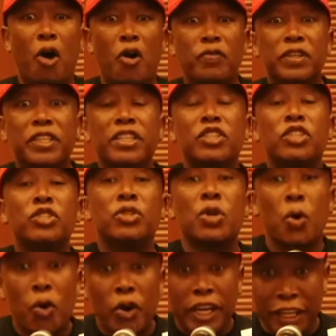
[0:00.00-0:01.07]
of
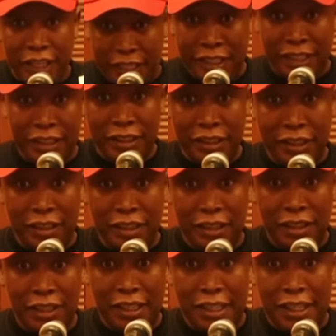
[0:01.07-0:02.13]
destroying
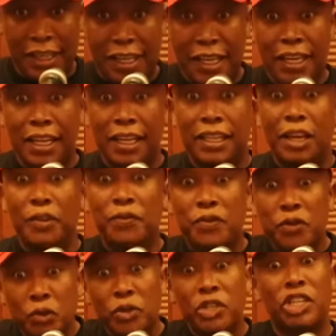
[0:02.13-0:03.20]
the
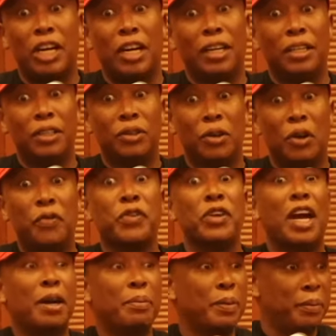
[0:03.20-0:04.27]
future of
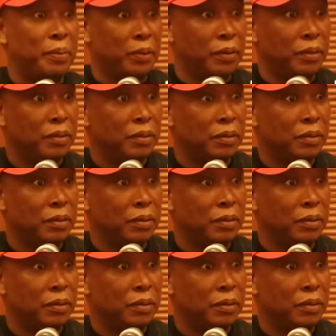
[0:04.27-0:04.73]
young people.